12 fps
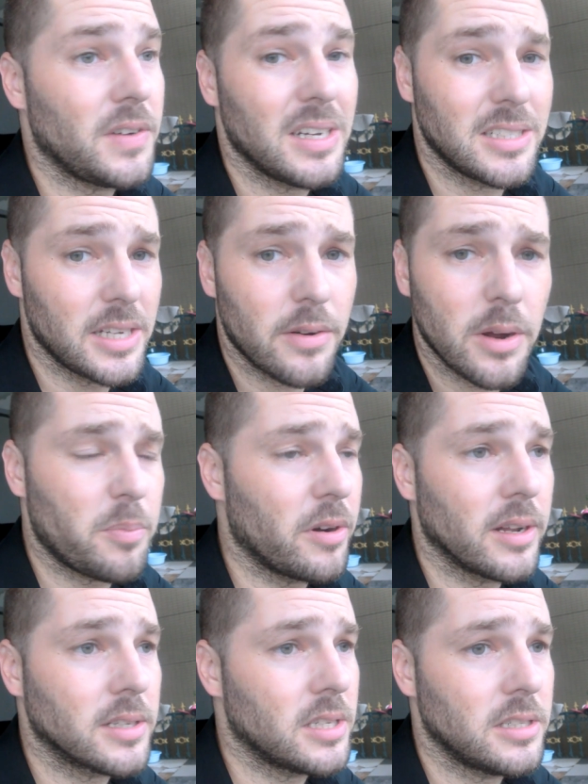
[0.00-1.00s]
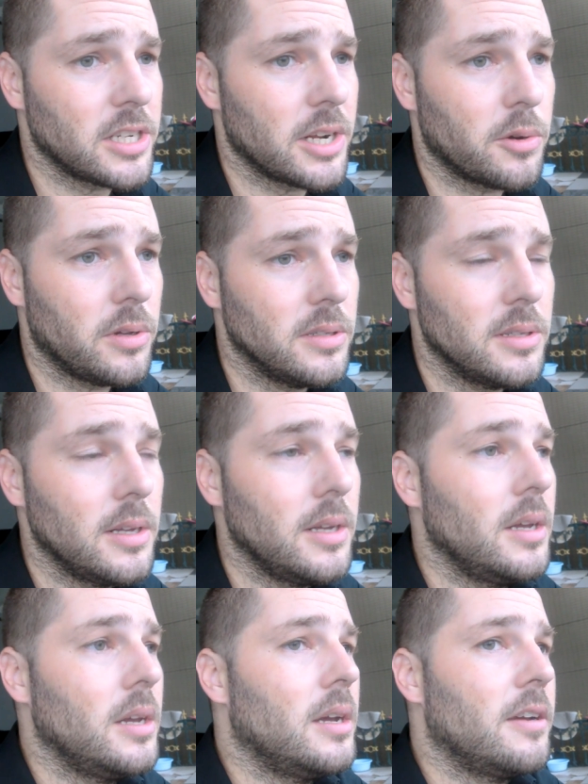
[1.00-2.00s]
find. Dairy products in general.
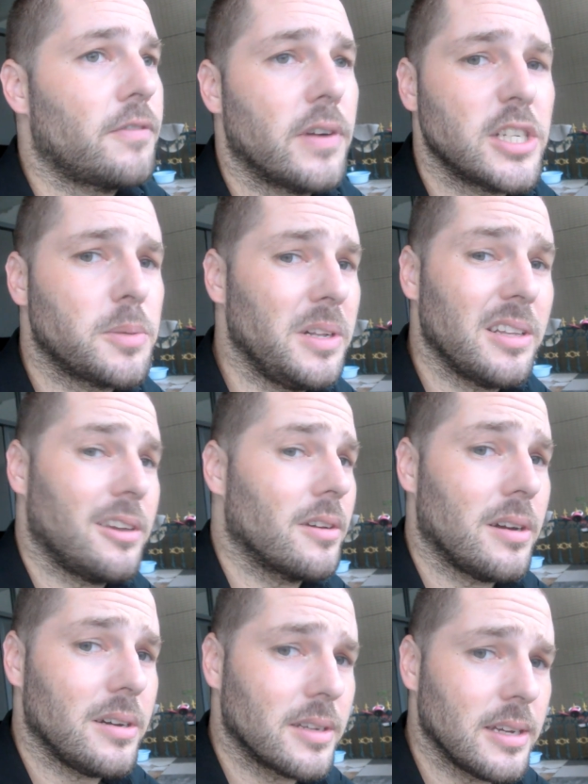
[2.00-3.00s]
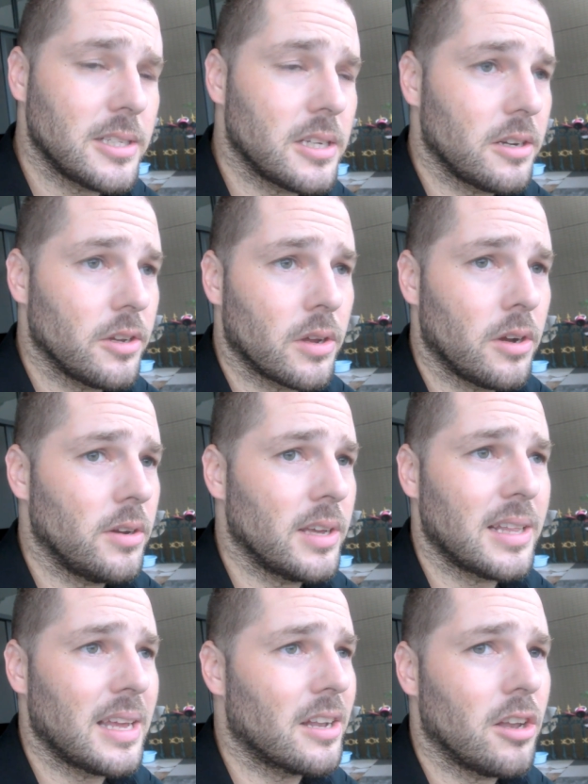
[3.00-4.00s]
Fresh milk you can't get here. You can only
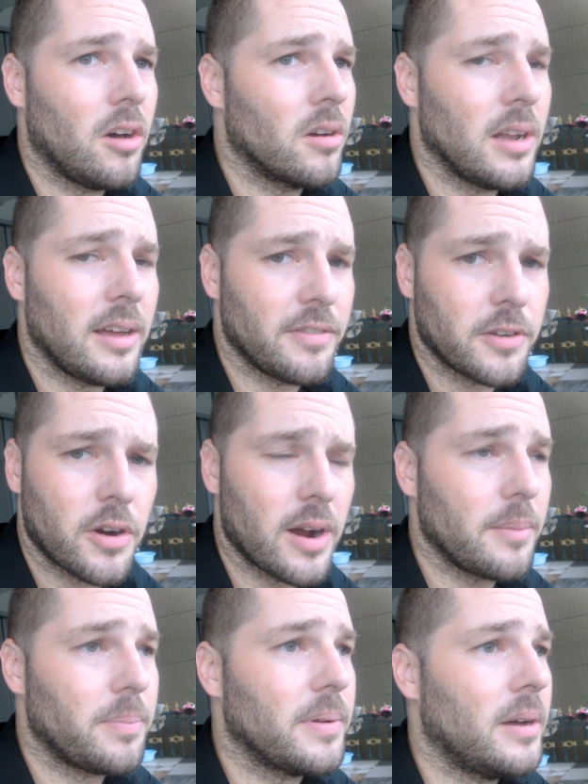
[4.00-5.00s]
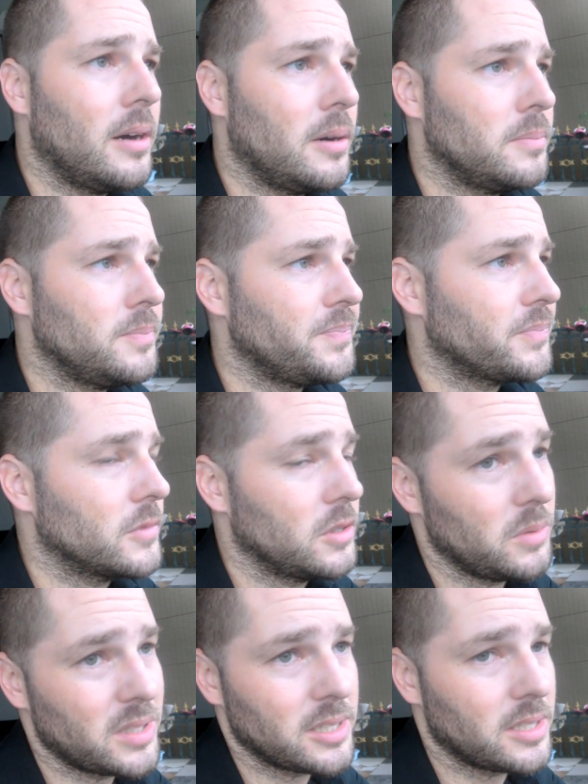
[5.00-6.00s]
get that long life crap,
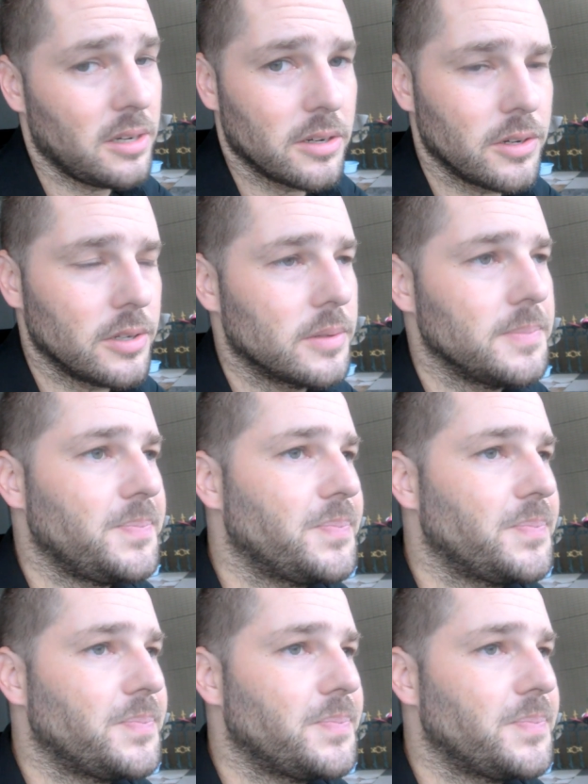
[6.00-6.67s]
which is not good.